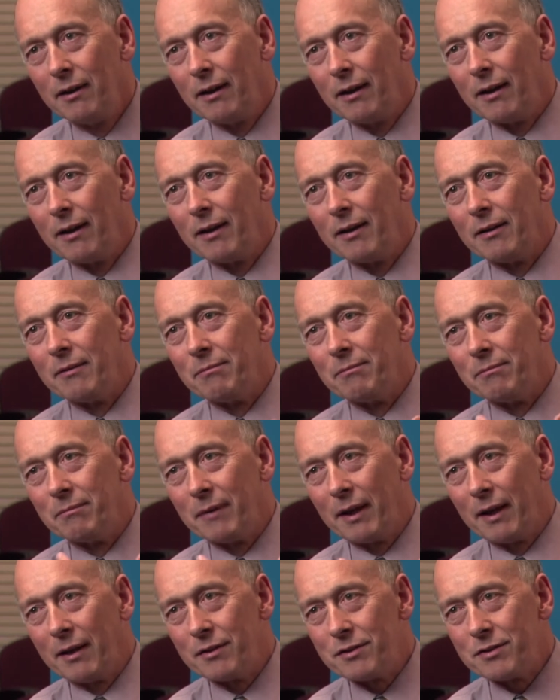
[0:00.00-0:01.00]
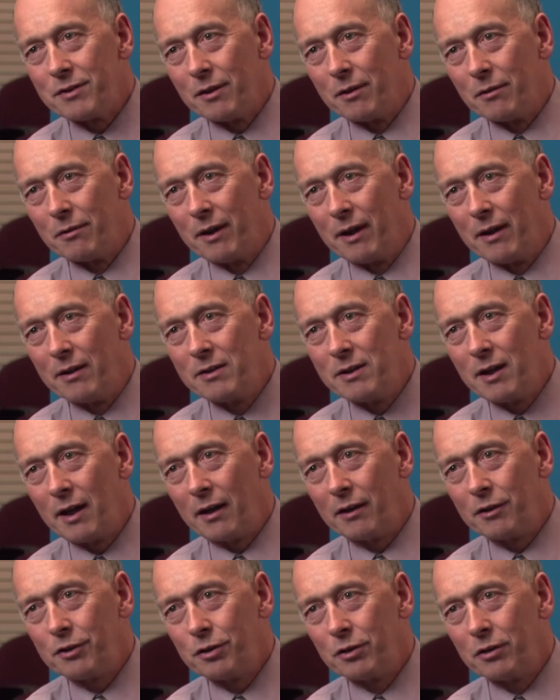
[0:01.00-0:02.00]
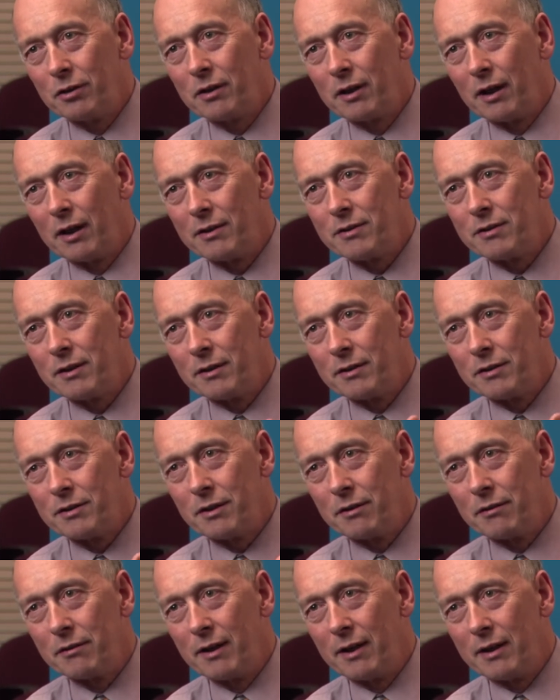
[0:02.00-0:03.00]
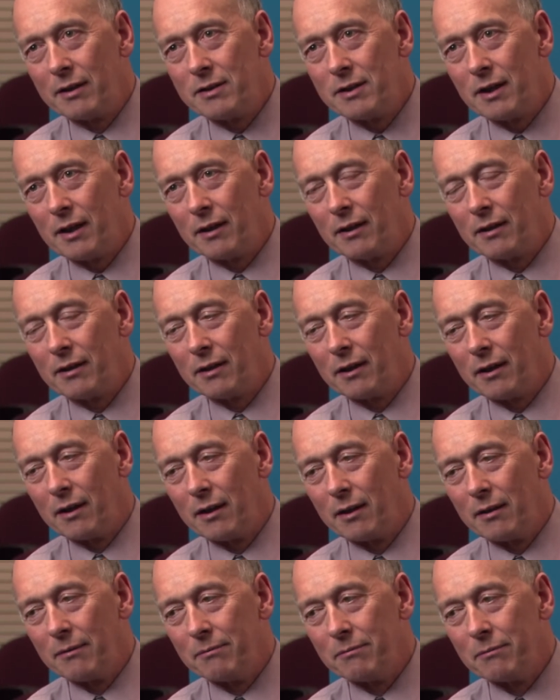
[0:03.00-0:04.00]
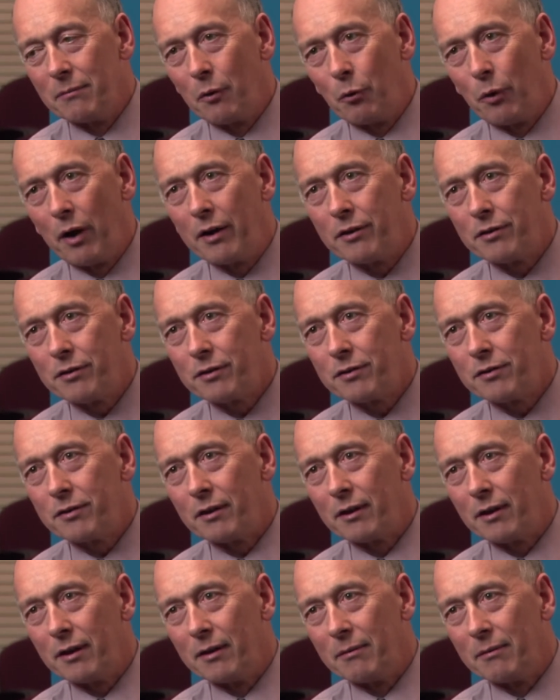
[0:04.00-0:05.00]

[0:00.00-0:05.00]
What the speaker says: And so they take shortcuts, and so they take risks.